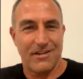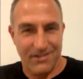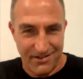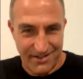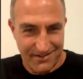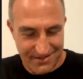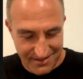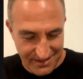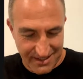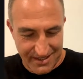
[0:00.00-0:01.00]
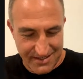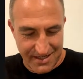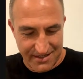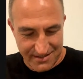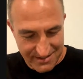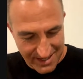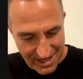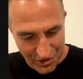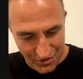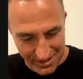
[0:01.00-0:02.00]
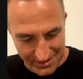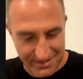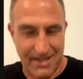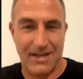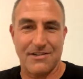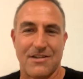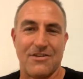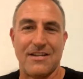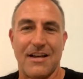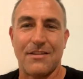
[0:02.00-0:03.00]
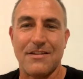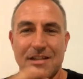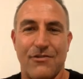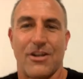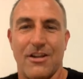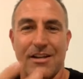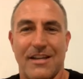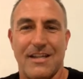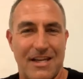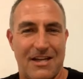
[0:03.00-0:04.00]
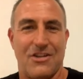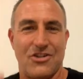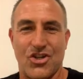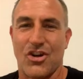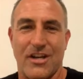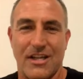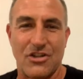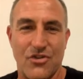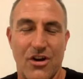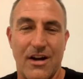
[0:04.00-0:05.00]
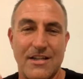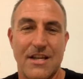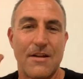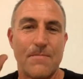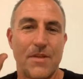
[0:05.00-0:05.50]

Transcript: You don't like stick your head down and start looking down. So nothing's ever going to get in shining in your eyes.